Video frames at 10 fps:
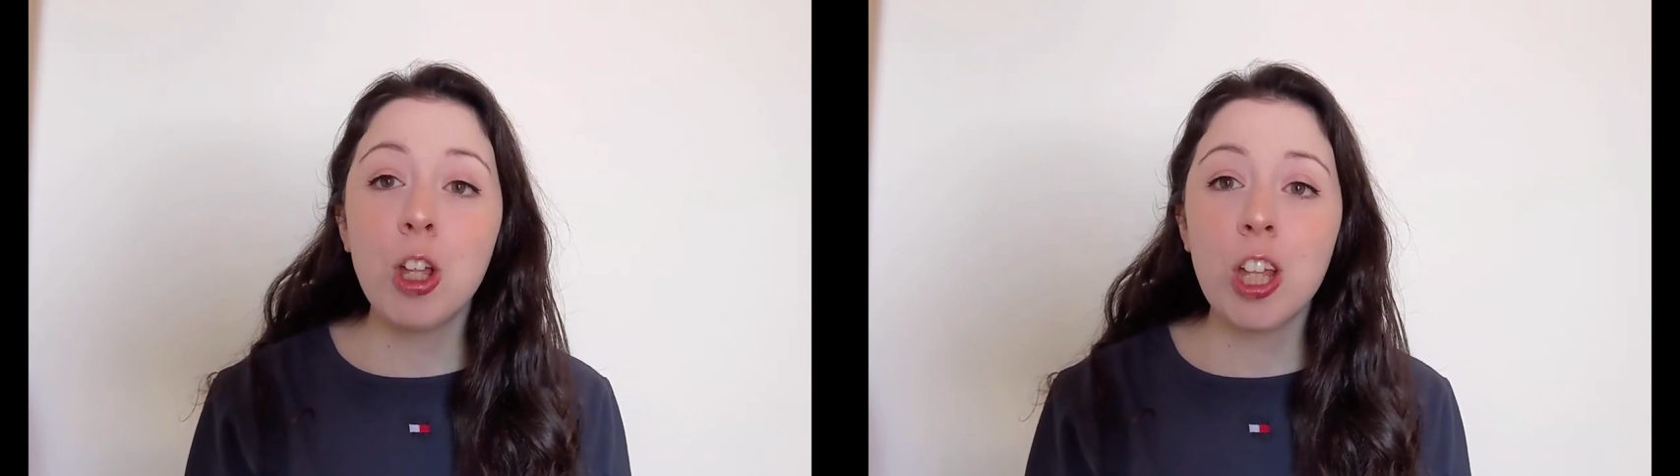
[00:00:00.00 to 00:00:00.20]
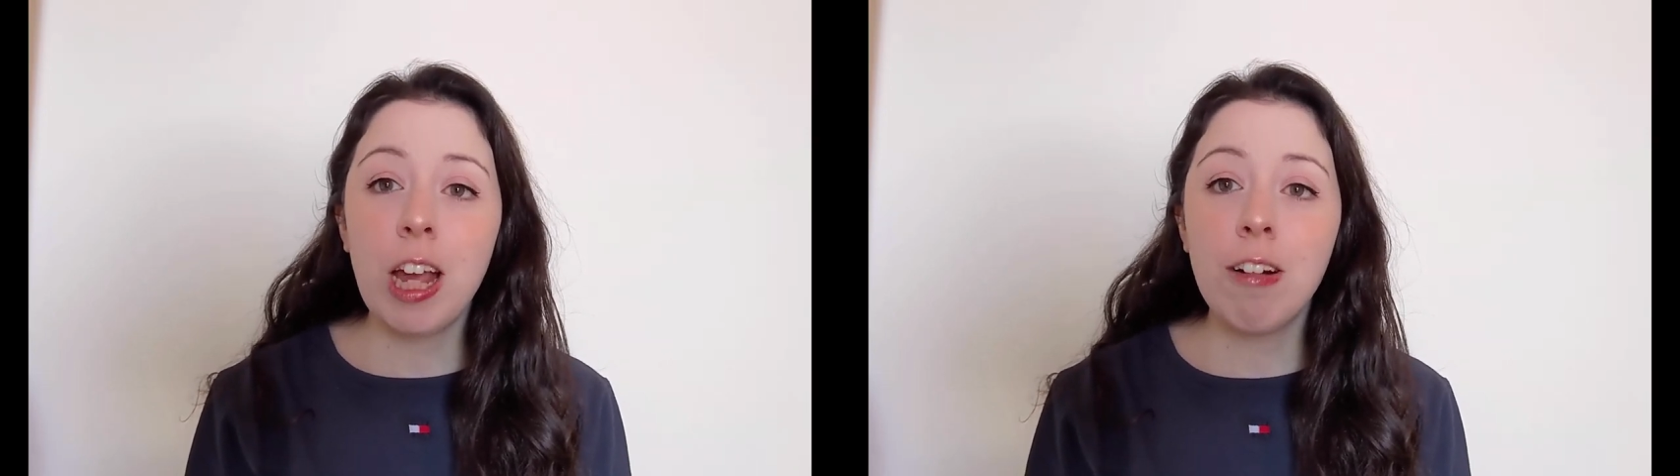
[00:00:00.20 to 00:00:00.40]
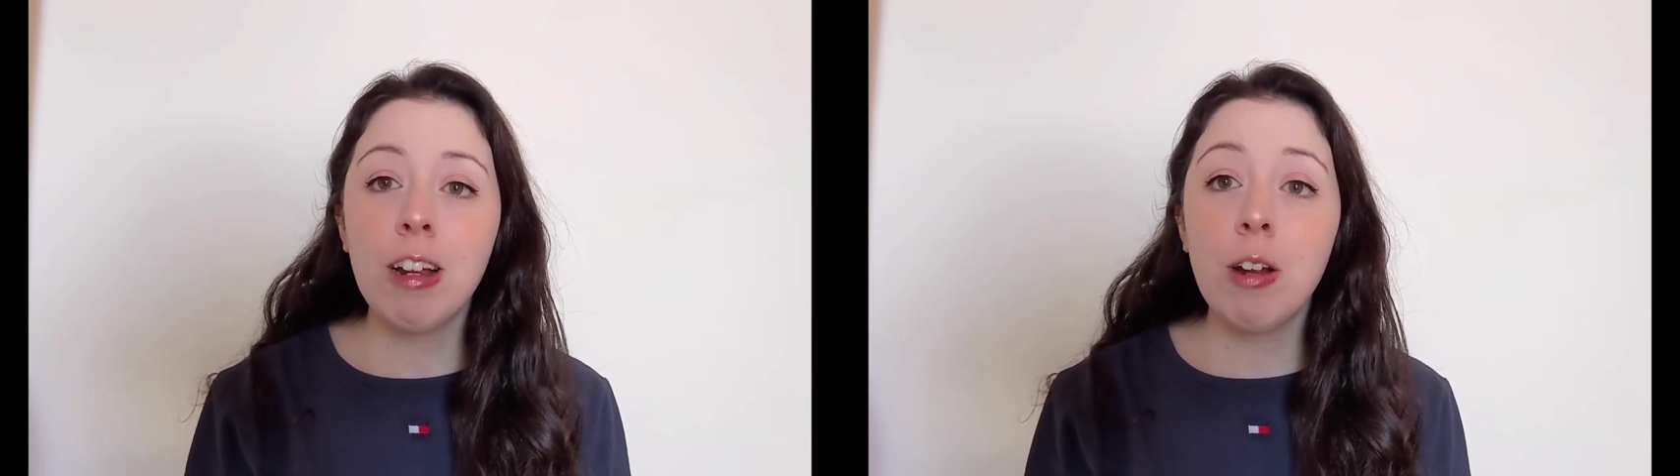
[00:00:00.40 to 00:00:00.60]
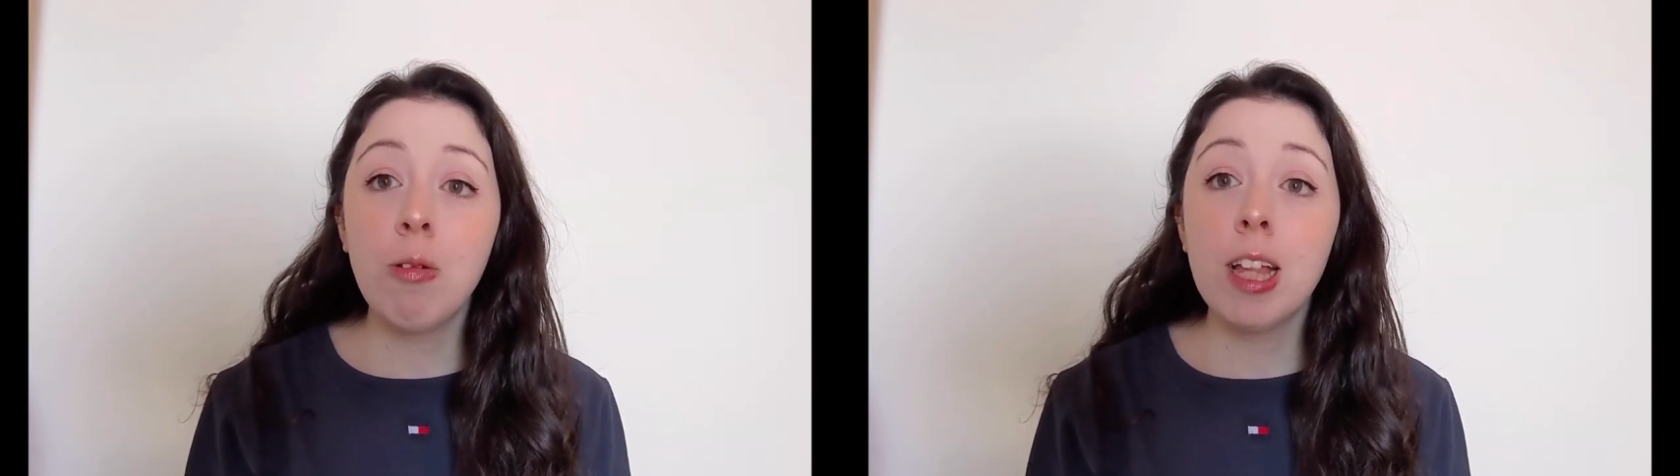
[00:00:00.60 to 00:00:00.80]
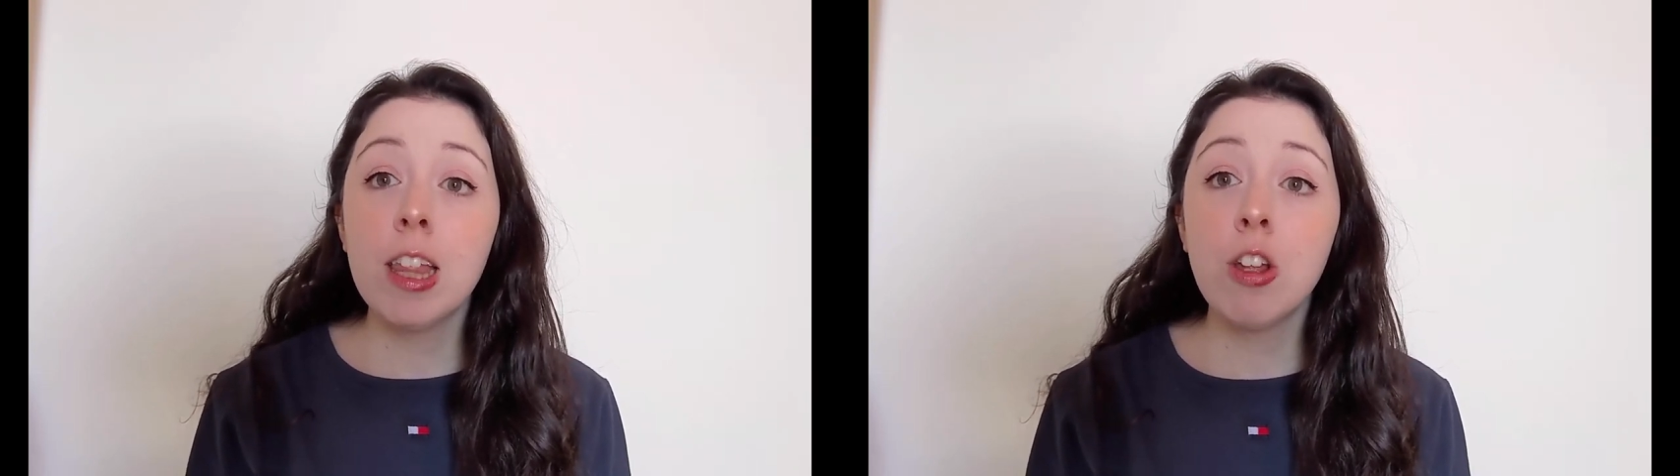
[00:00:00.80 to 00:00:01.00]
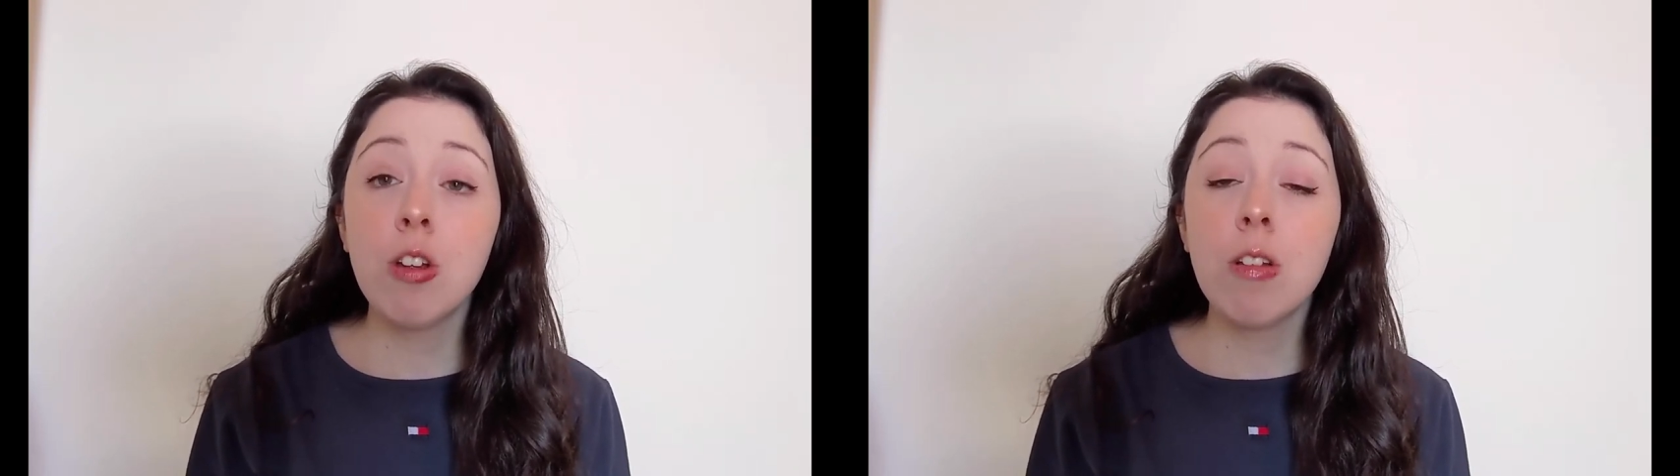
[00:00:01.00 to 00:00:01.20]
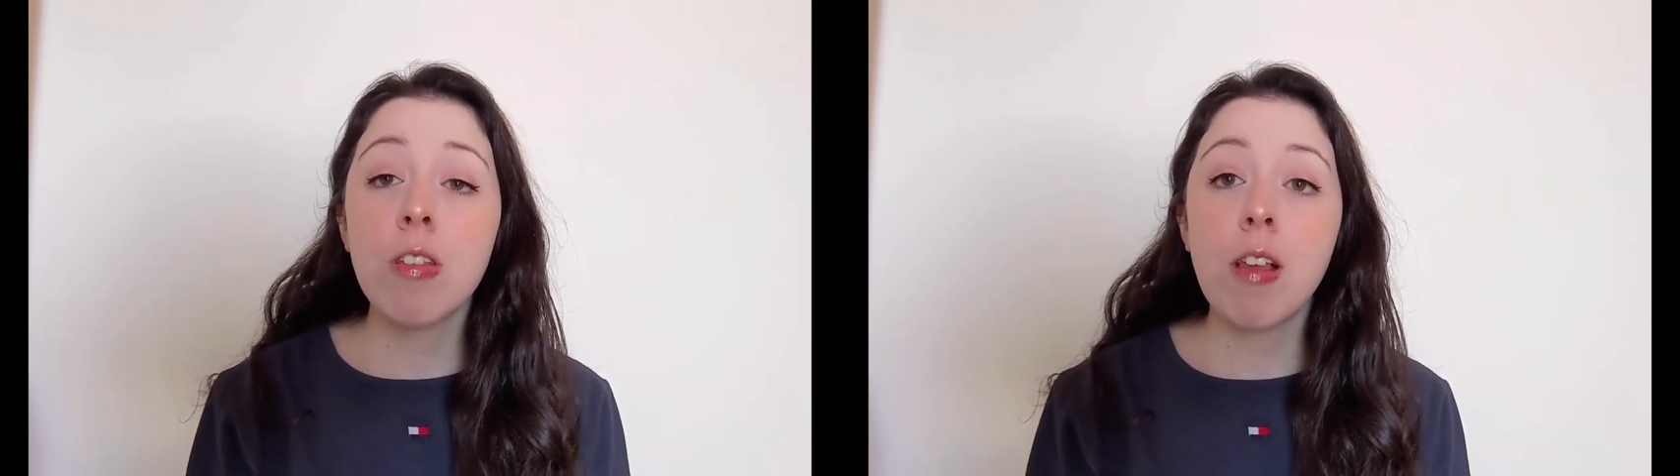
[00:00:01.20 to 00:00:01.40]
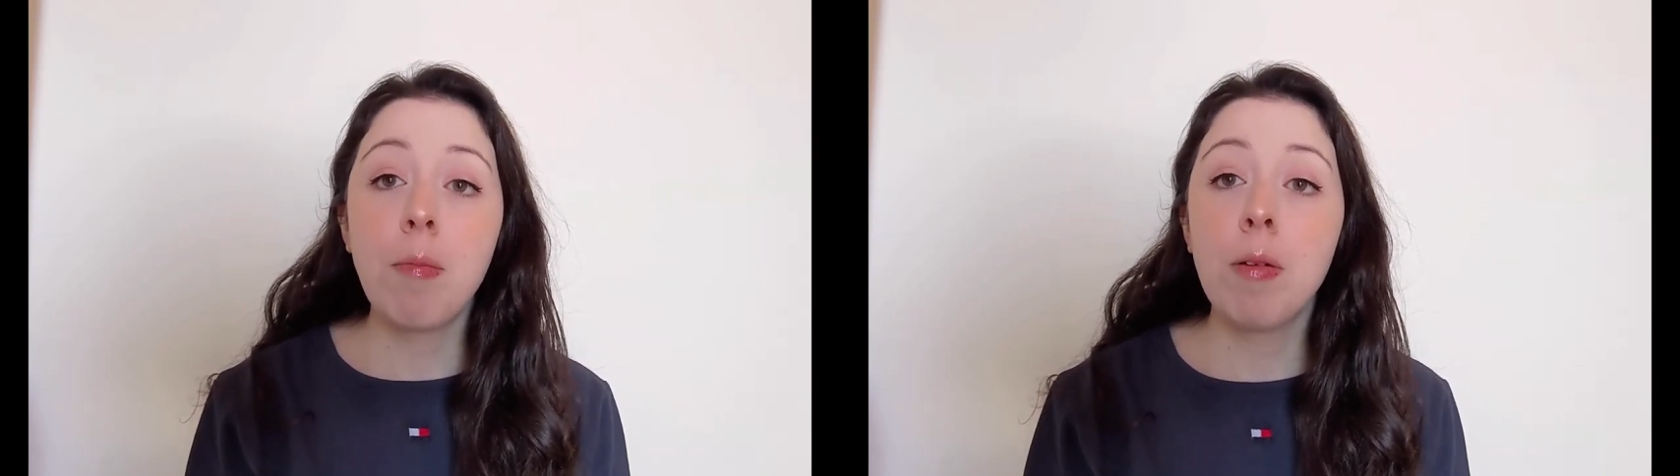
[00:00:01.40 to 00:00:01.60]
sharing with you
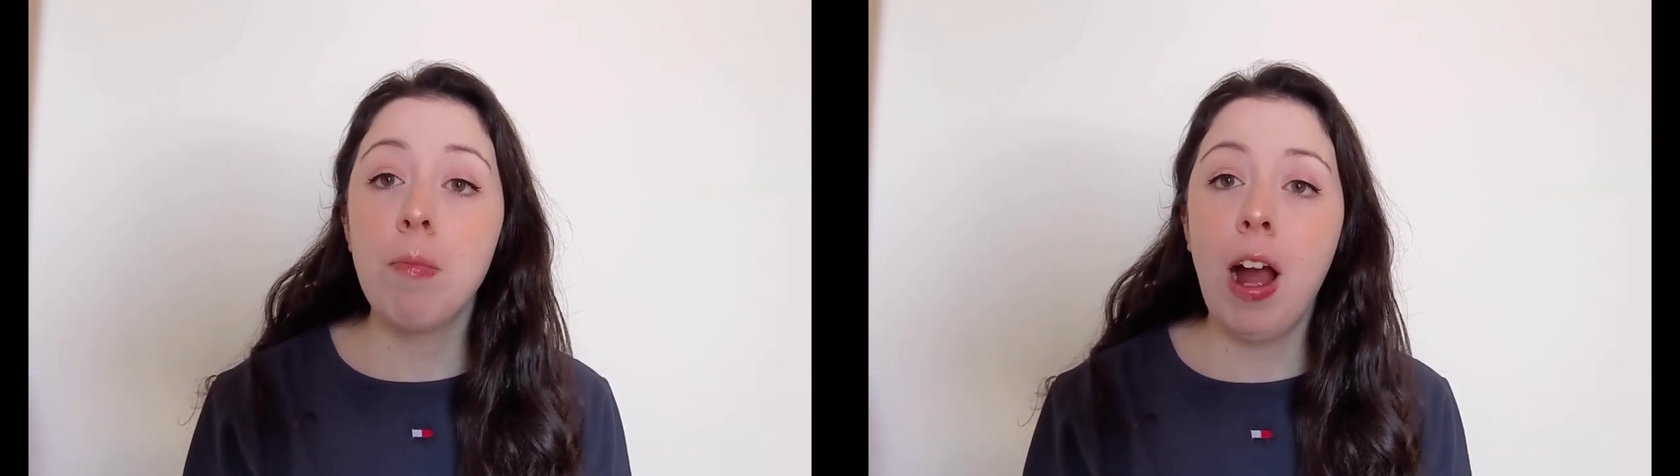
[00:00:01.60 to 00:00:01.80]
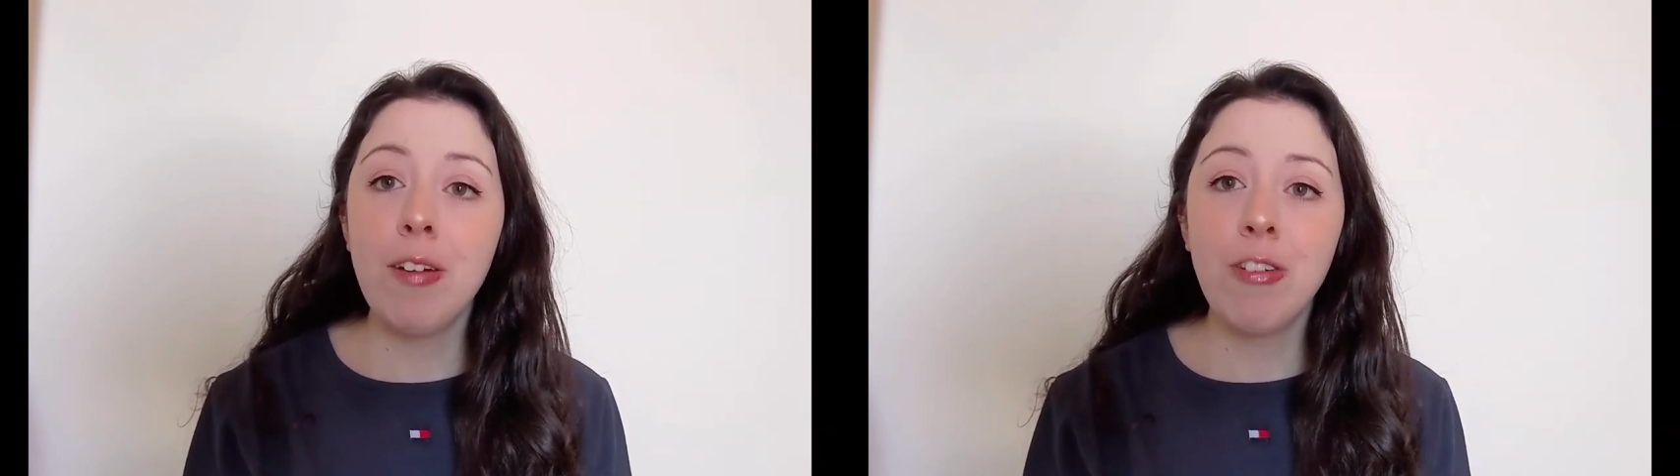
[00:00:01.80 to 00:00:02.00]
some of my